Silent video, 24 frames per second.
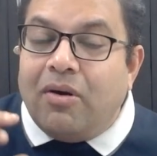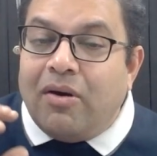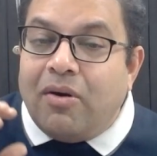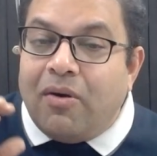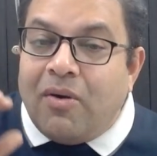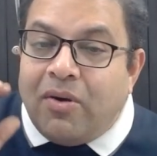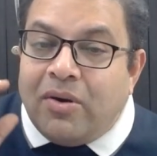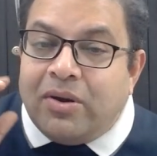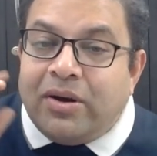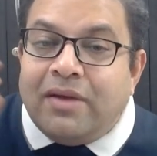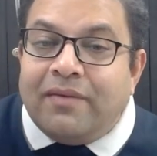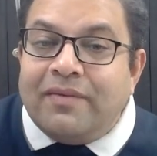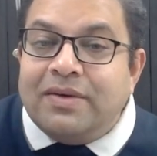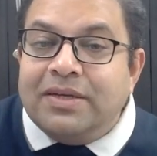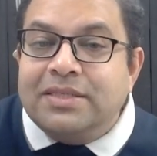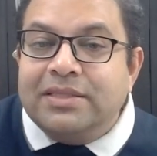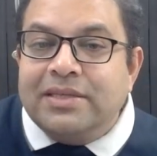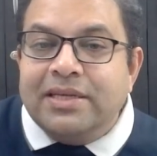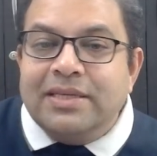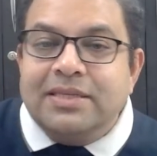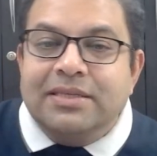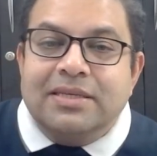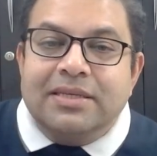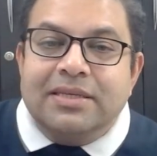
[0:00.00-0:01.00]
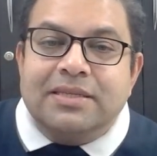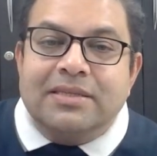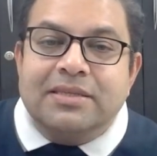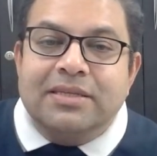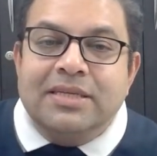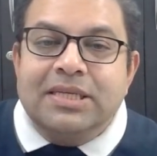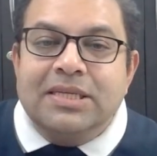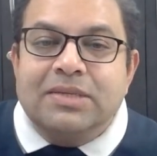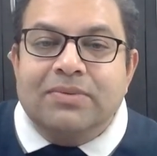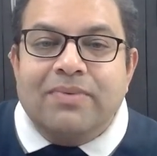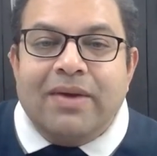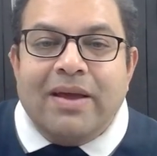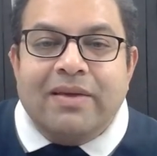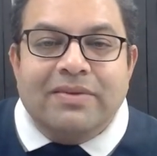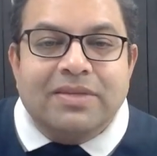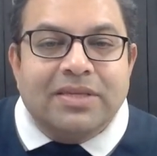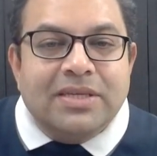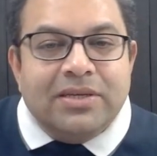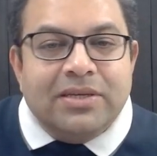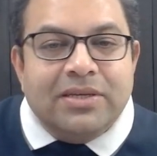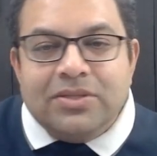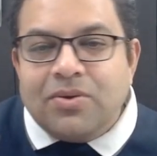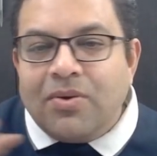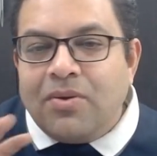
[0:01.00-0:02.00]
on our senses, these five,
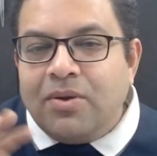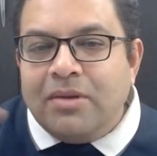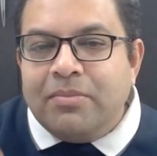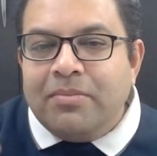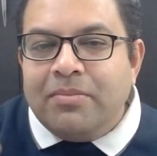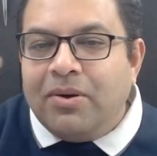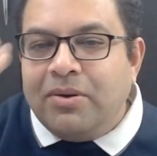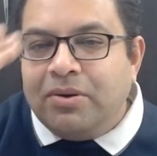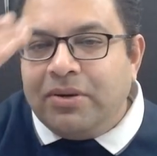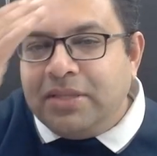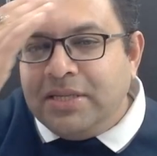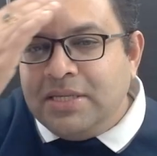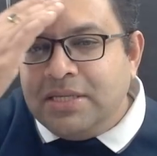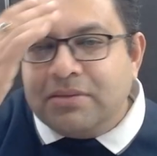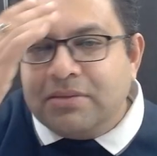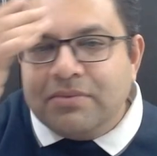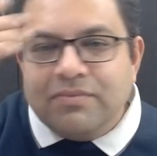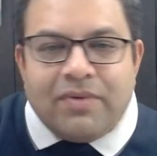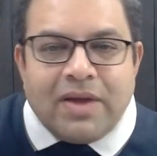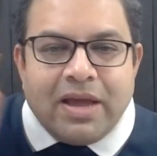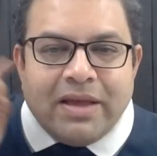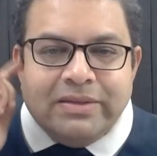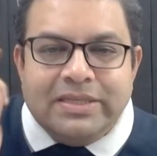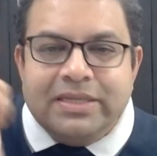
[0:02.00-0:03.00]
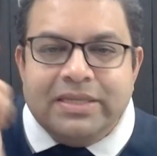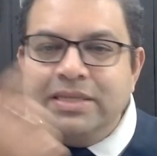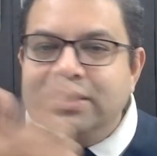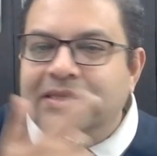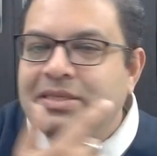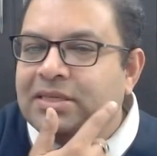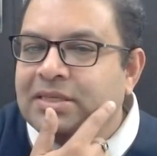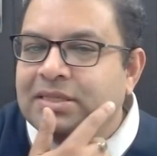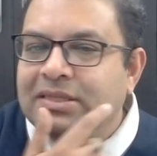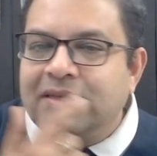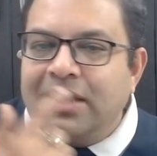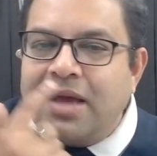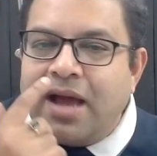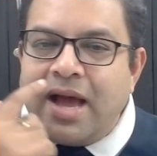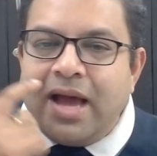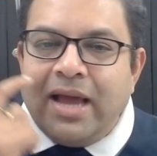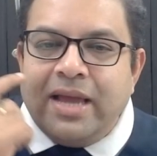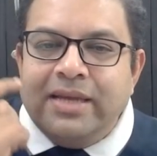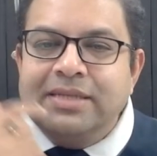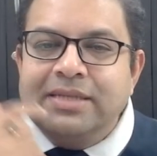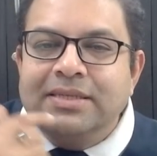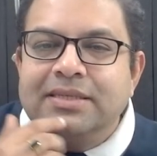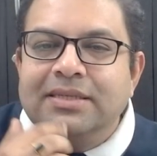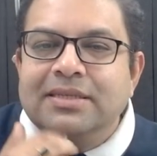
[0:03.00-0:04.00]
see, it's all about these five senses:
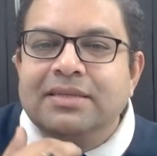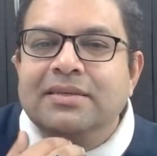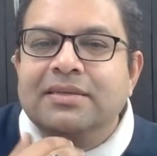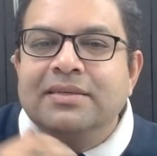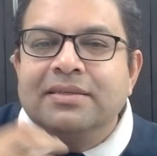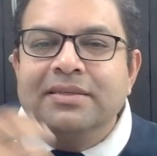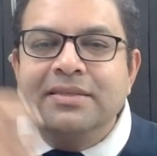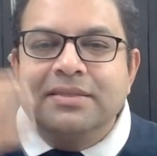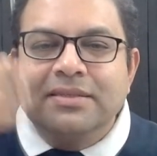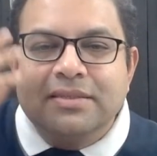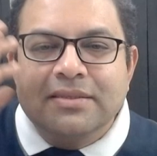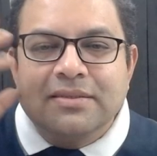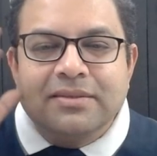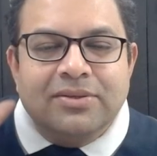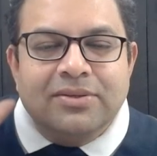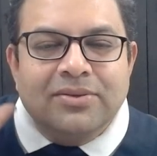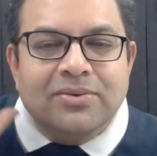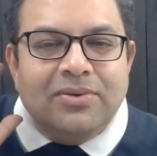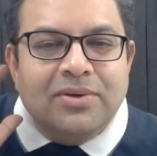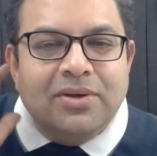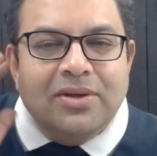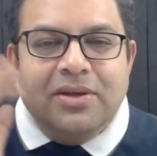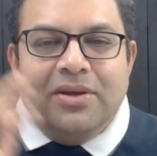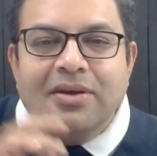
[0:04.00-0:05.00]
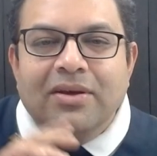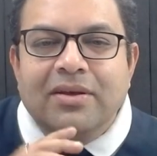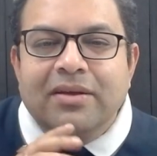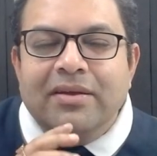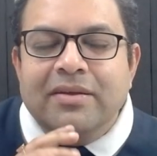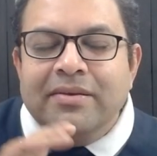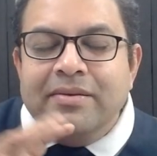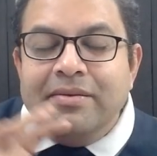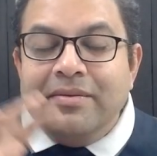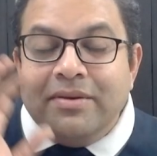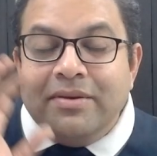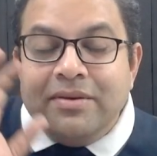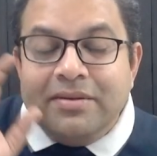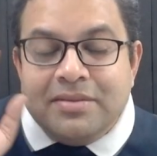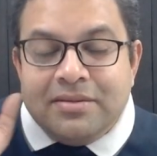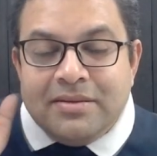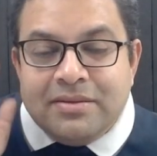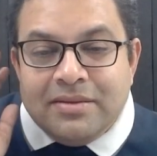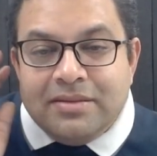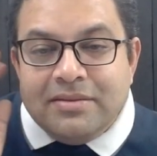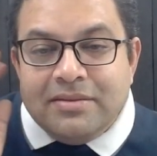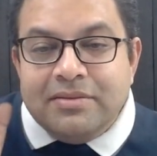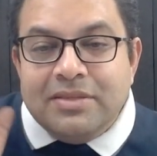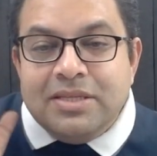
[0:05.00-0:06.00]
eyes, ears, you know,
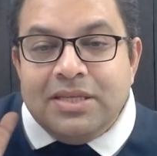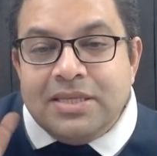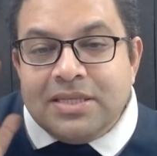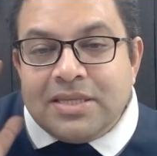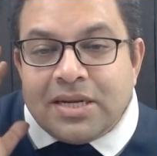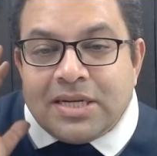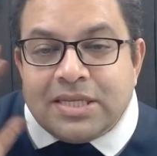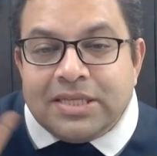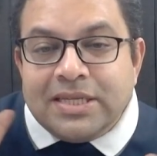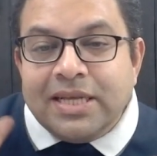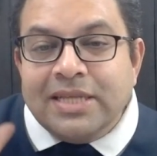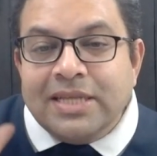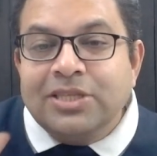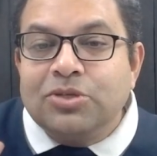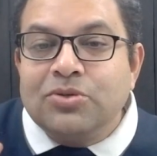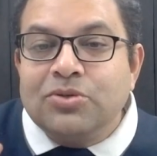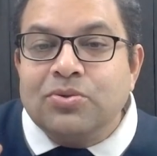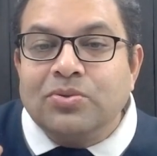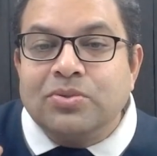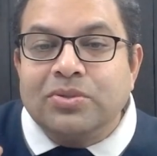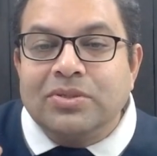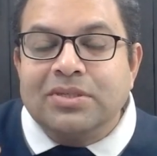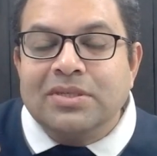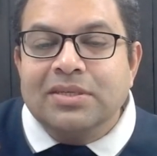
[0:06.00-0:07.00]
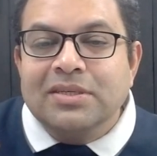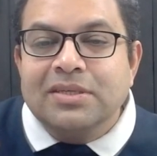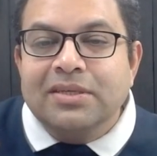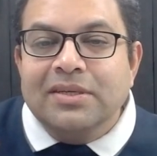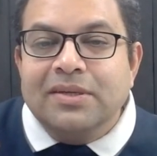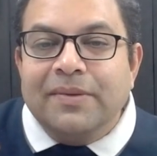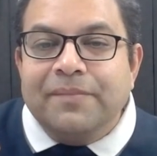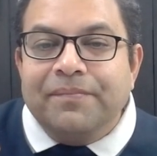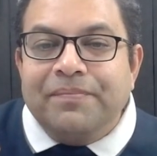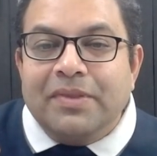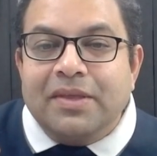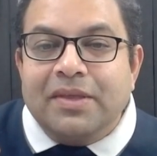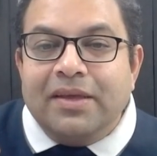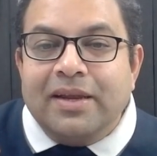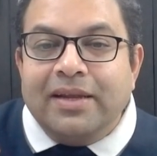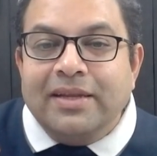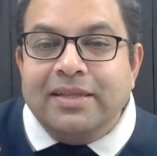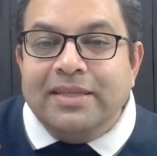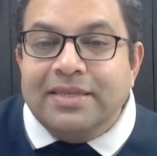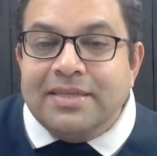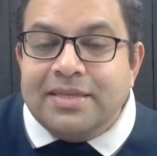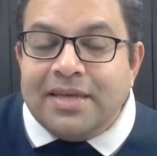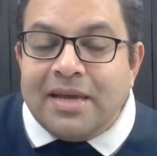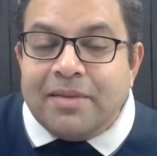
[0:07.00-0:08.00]
these are sense doors,
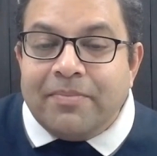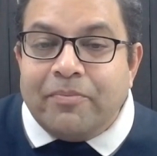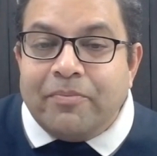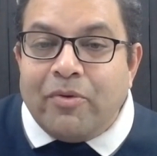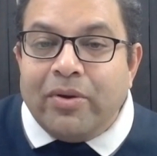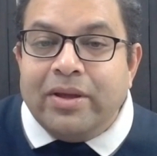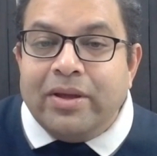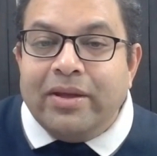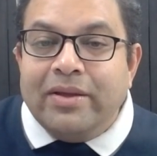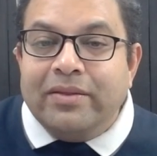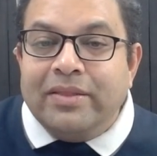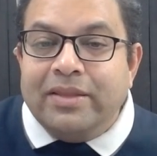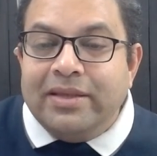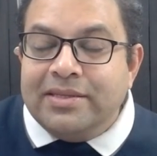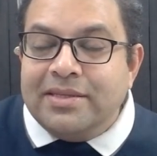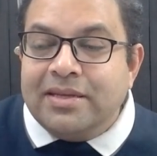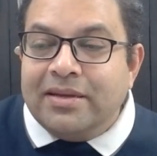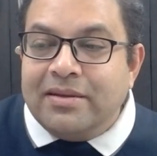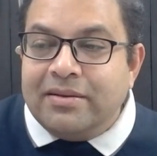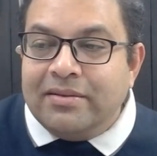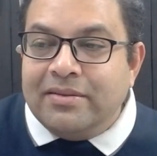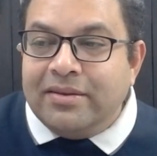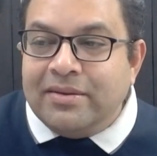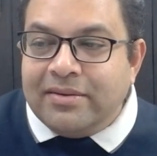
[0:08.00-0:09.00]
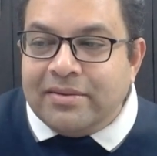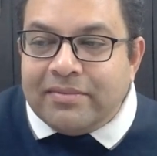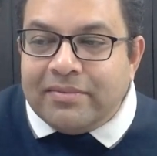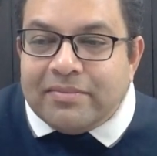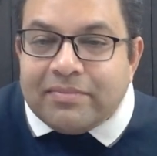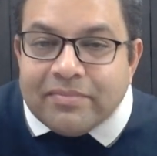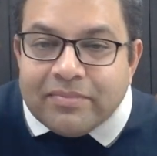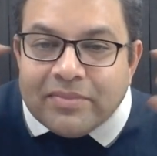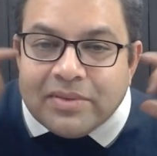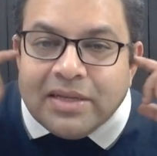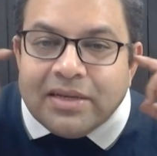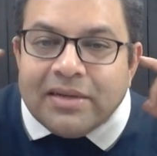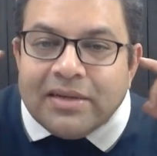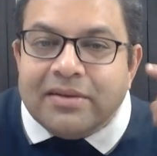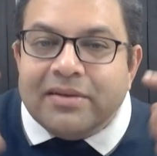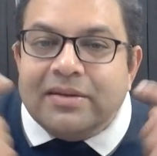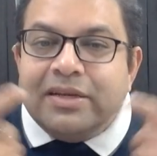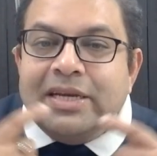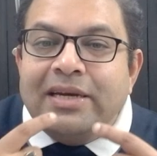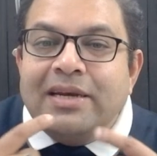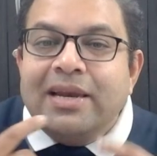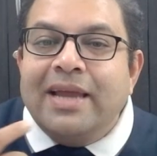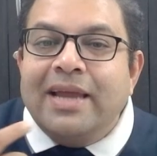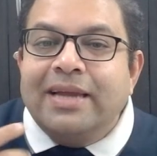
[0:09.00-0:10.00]
right? These are point, these are the
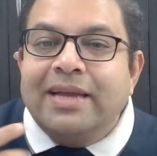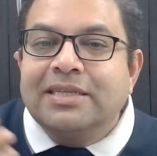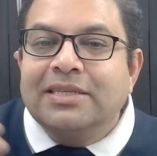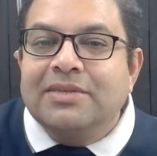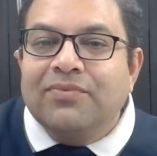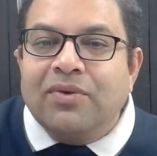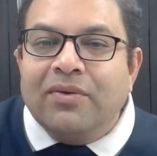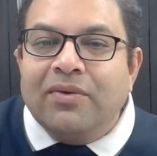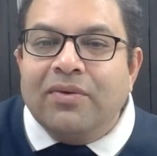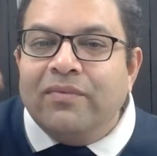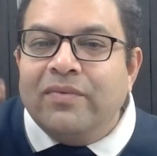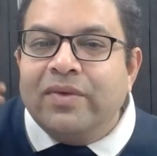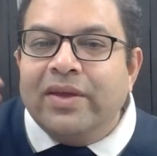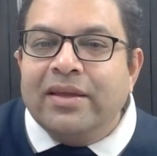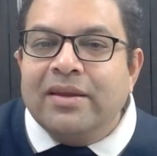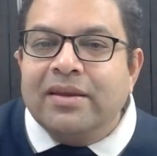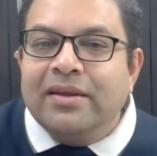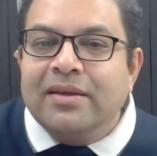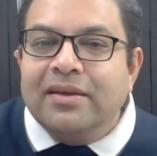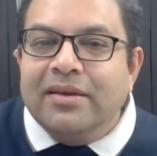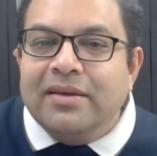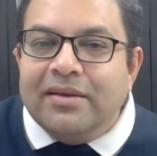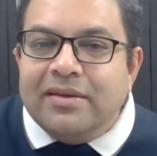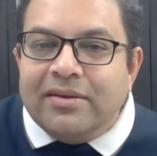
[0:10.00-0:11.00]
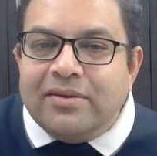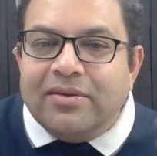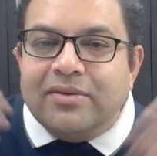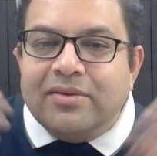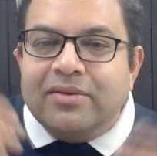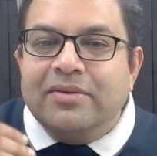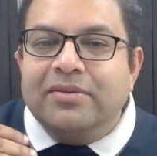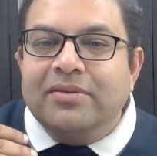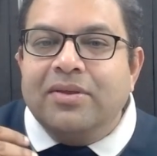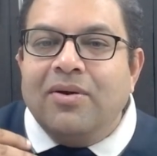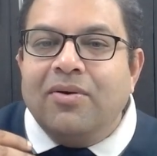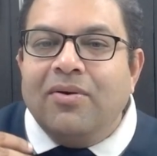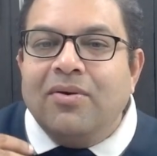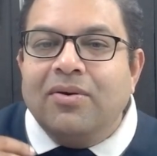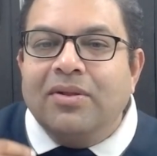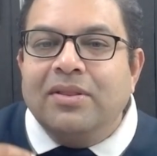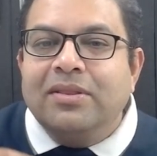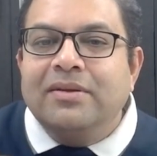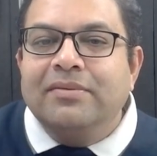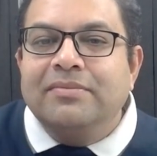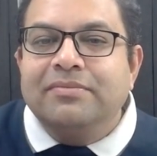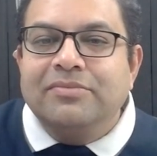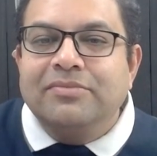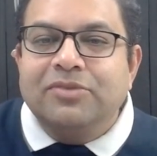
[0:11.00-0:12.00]
inlets from where all
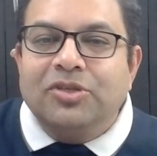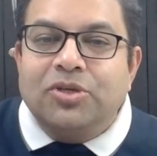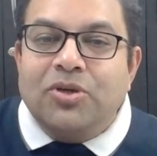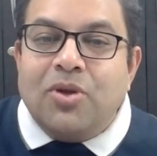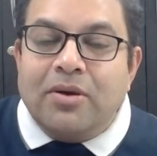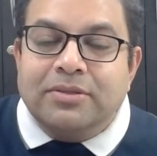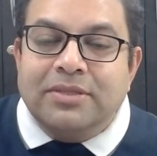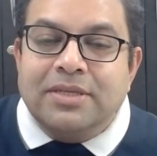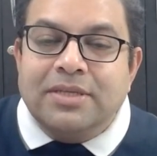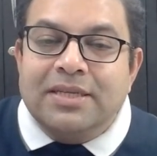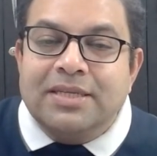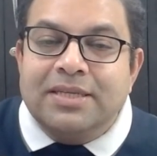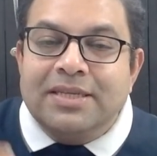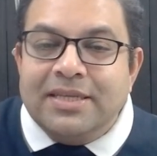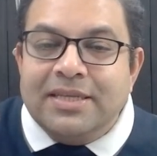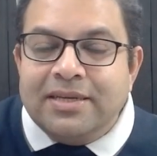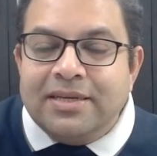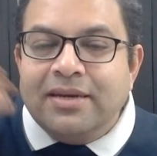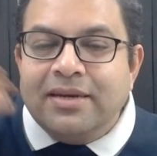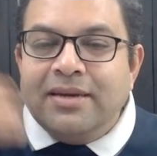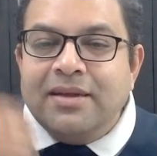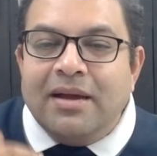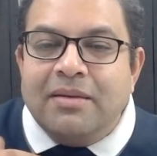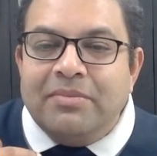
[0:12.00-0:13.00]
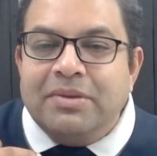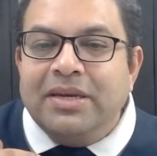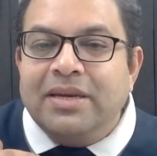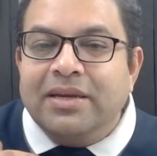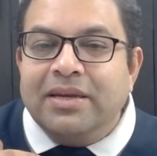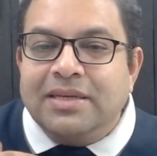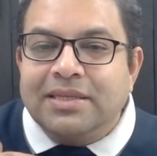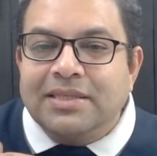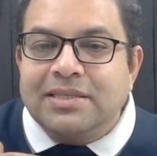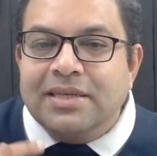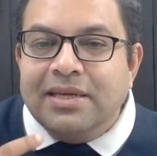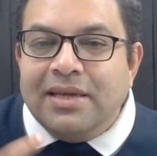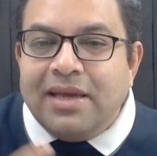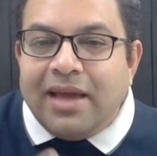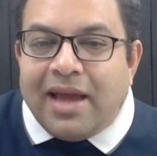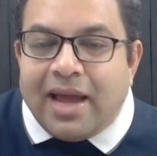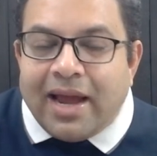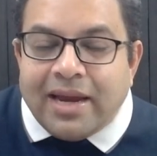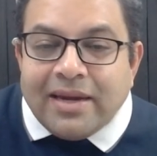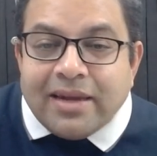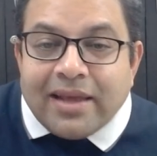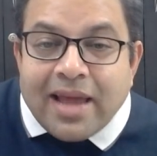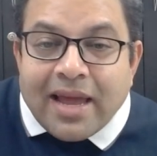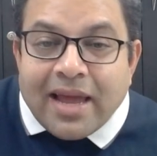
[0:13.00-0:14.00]
the toxicity can come in us
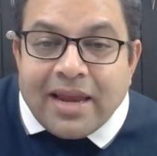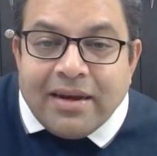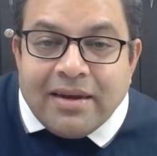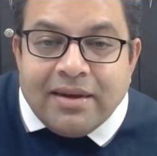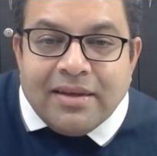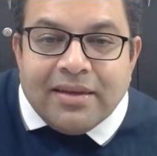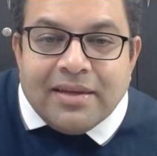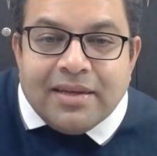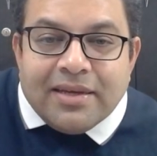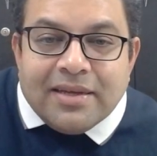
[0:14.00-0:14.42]
and can,